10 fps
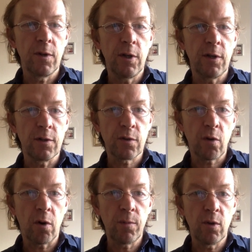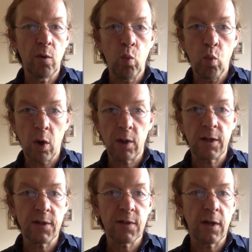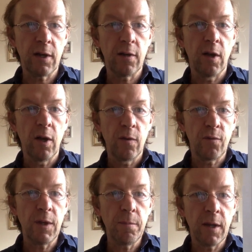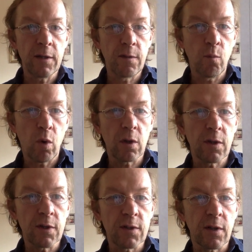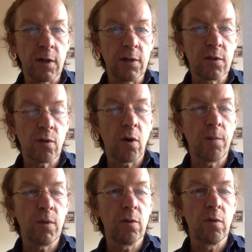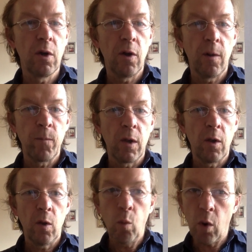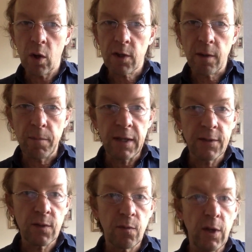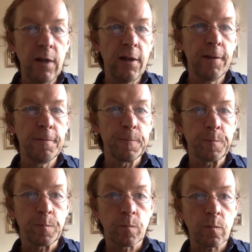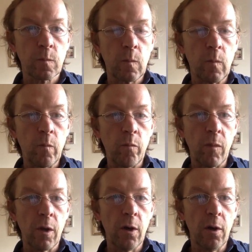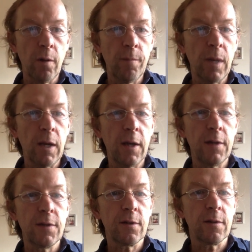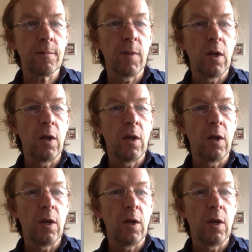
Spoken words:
in Scorpio, water sign, female's water sign, Scorpio. Water means feeling. The